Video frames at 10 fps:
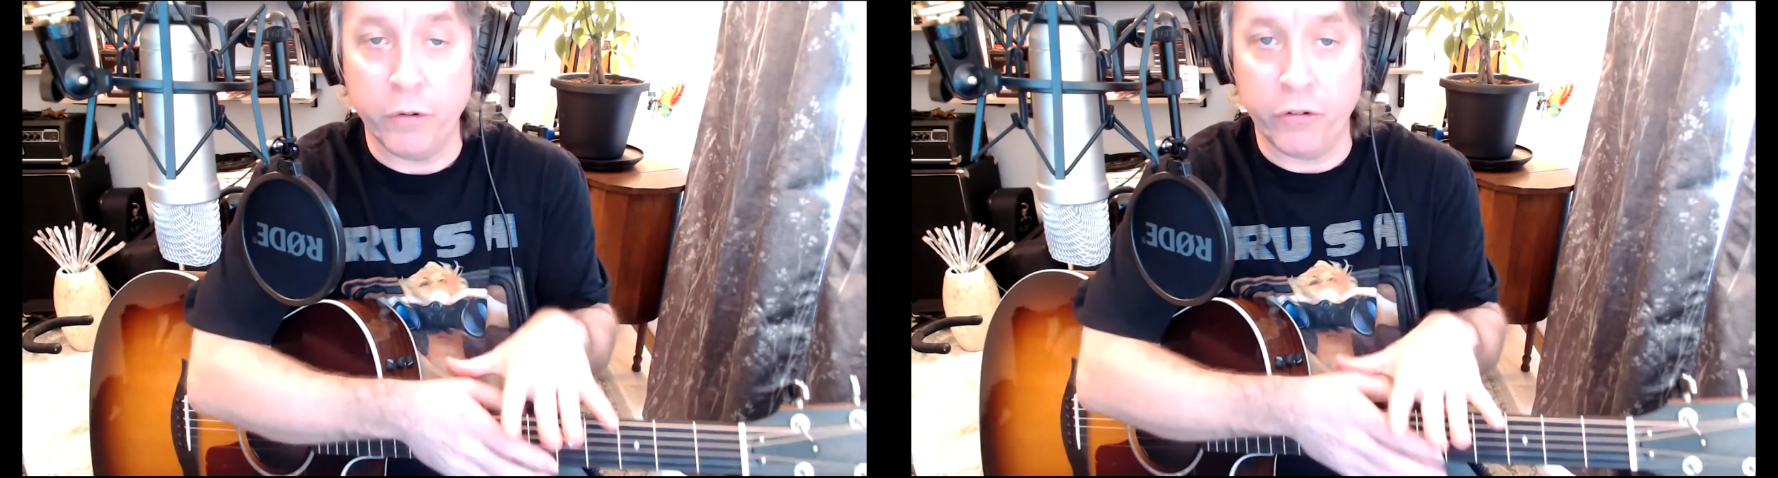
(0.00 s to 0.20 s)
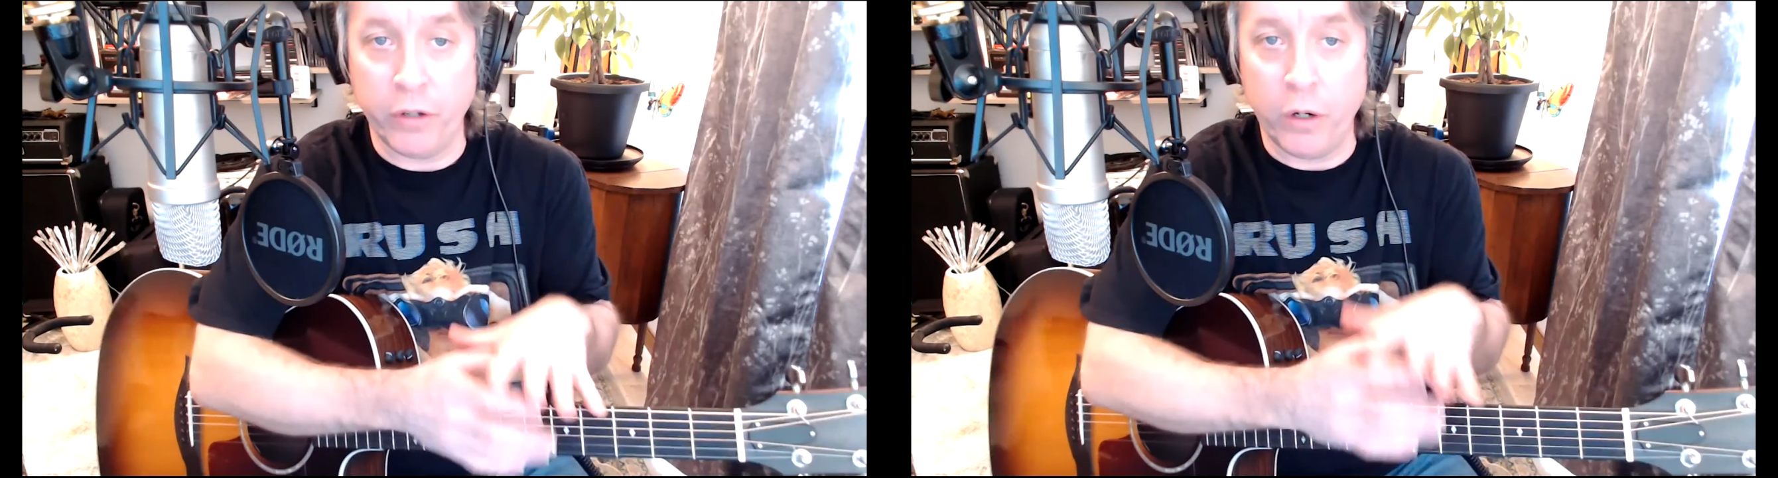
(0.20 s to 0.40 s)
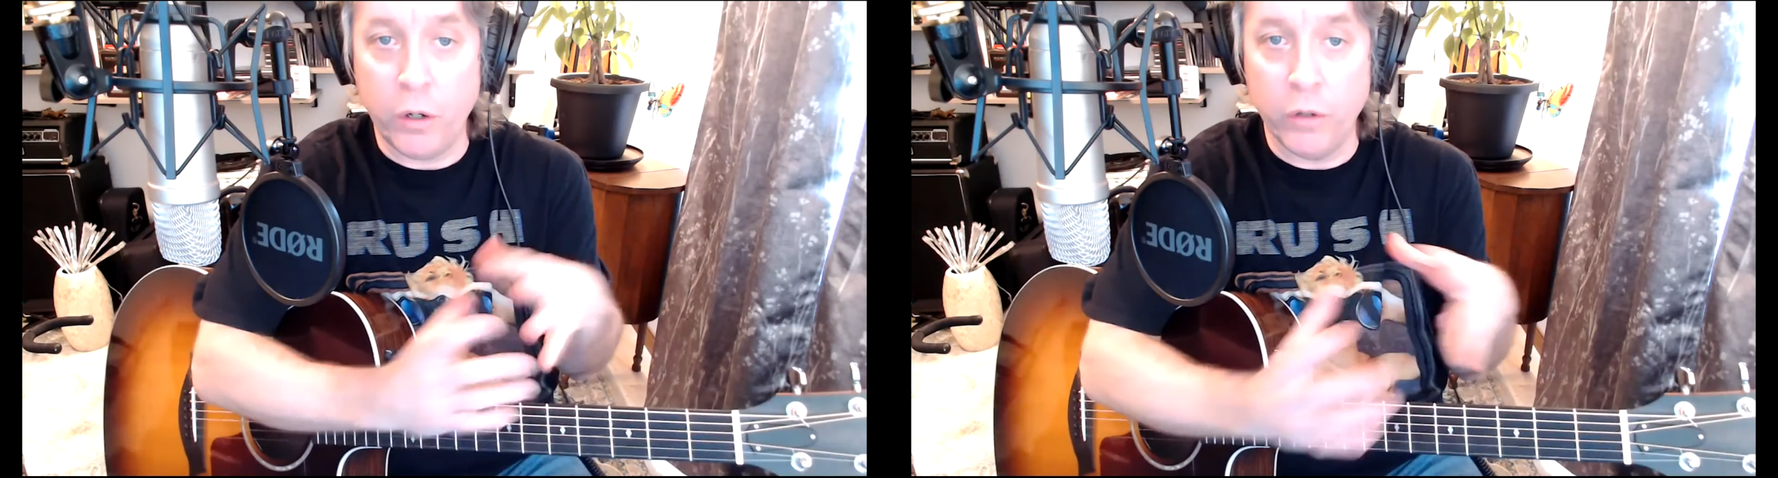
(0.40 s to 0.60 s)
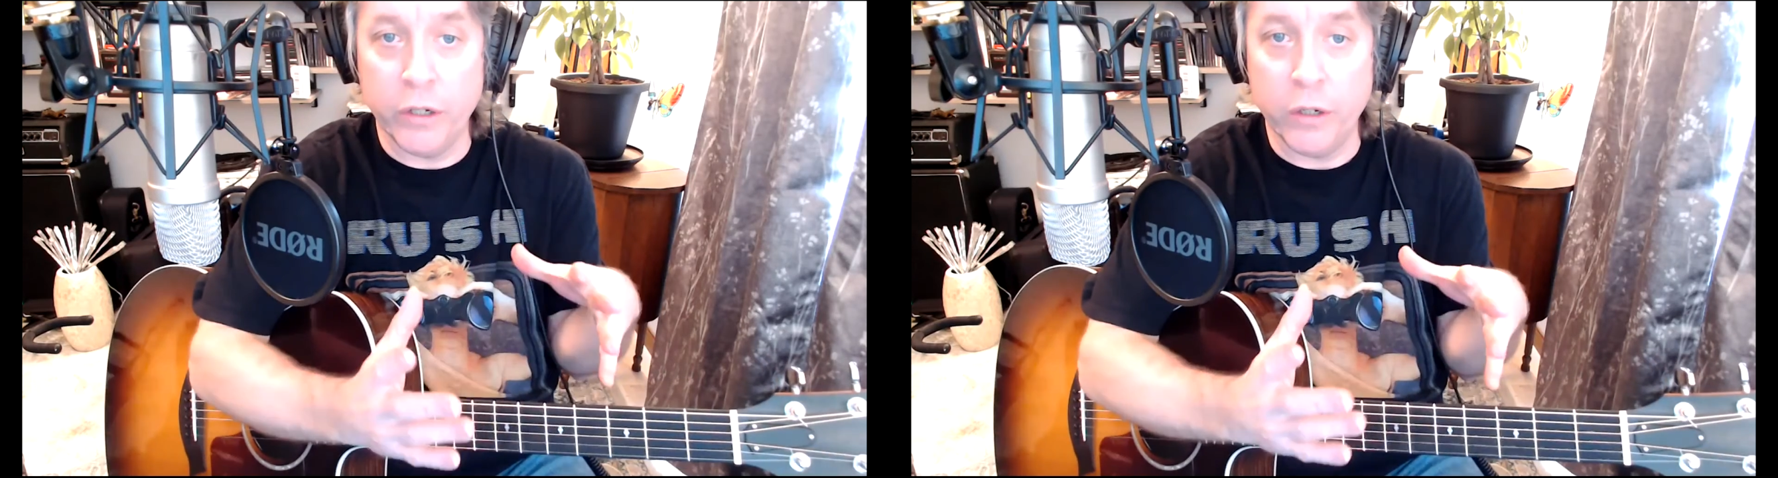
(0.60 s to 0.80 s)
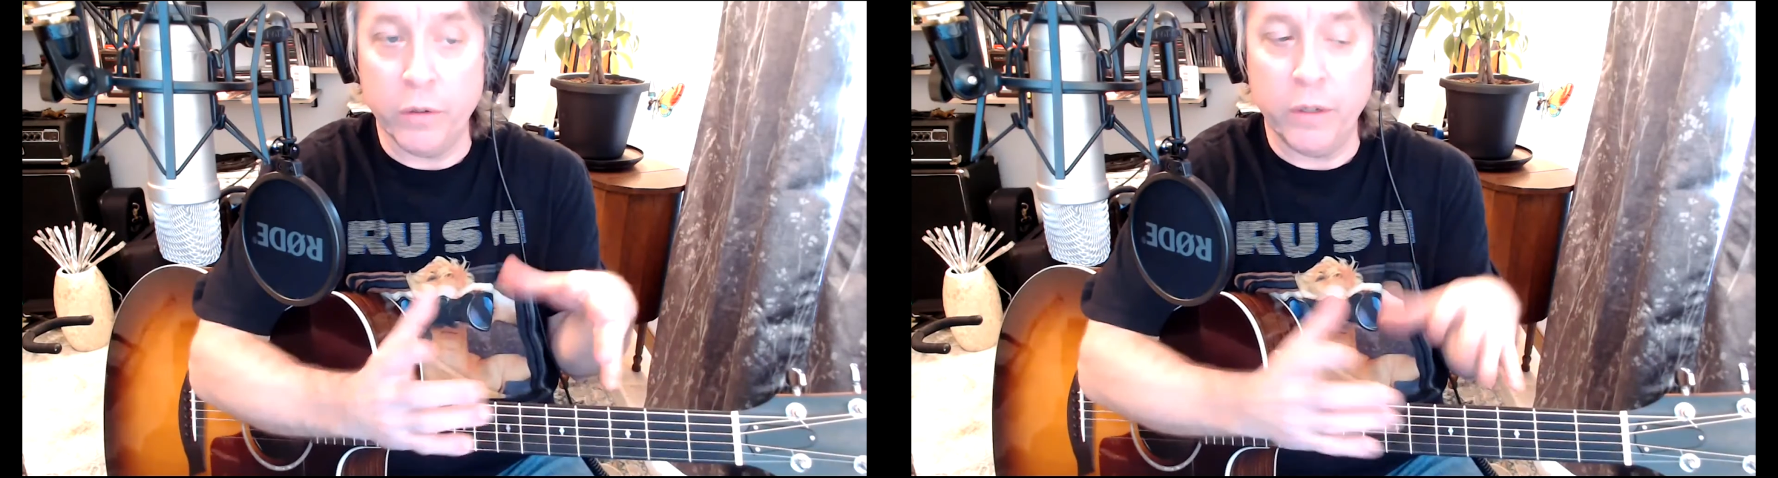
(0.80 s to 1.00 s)
which the whole
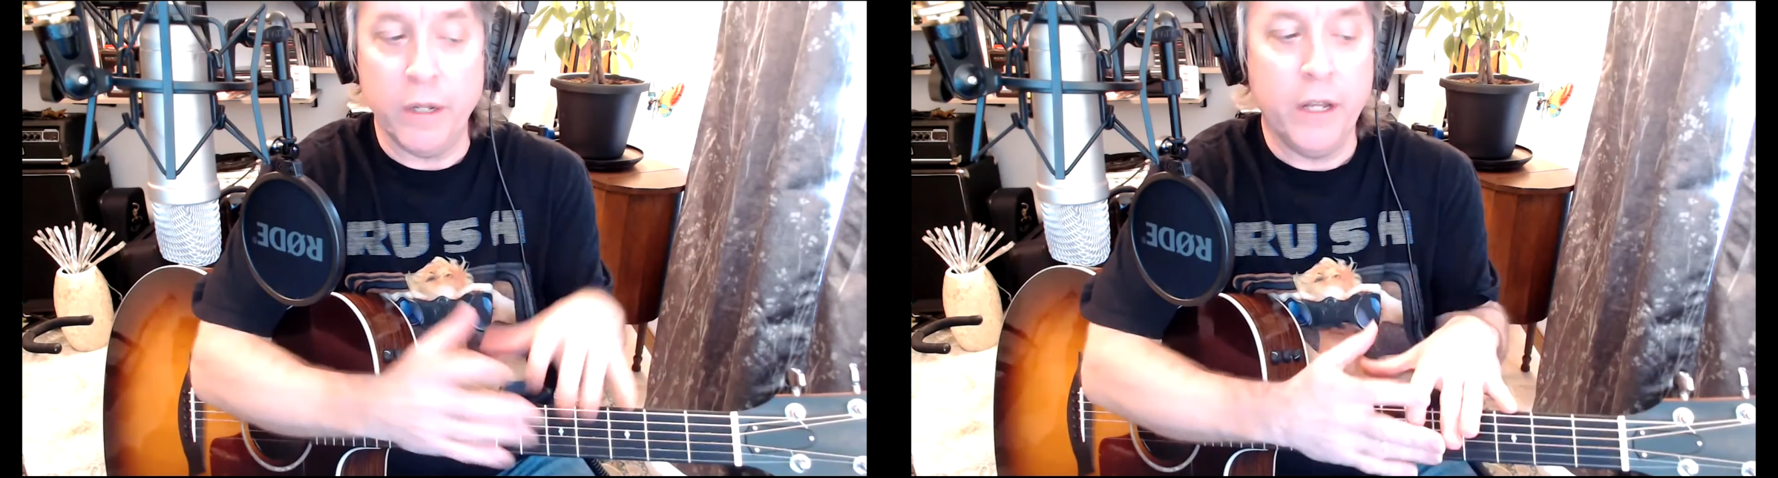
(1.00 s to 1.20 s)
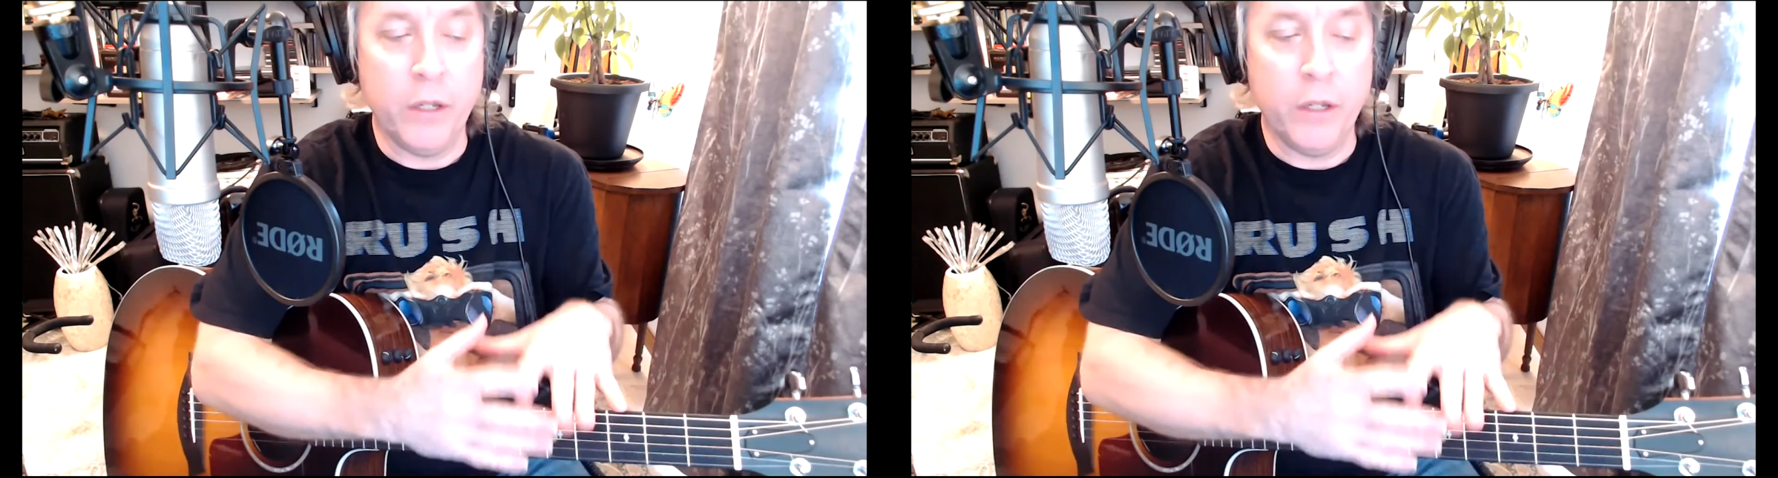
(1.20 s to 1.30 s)
note,